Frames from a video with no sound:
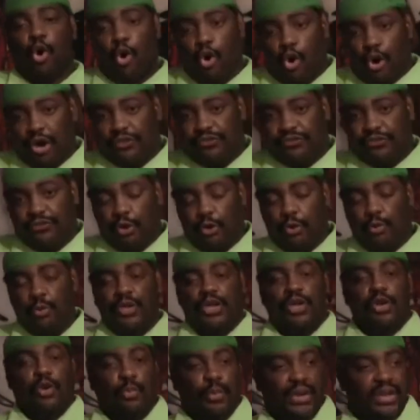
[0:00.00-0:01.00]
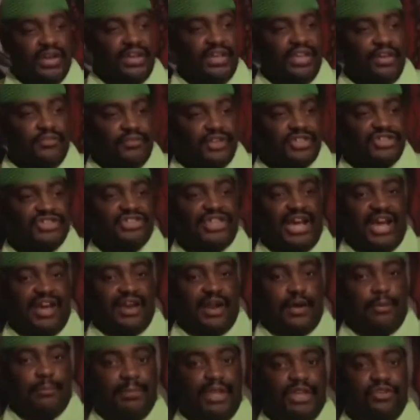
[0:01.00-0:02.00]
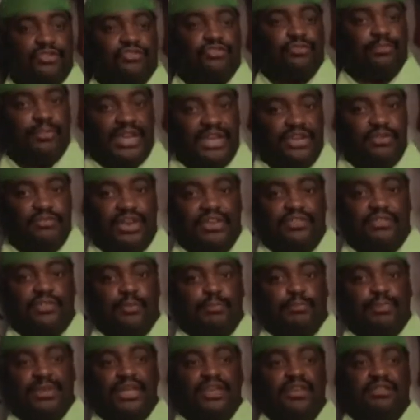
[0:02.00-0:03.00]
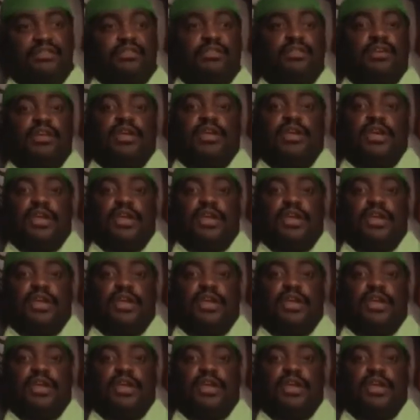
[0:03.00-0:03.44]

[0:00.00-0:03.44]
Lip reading: Also, want to give a shout out, may he rest in peace,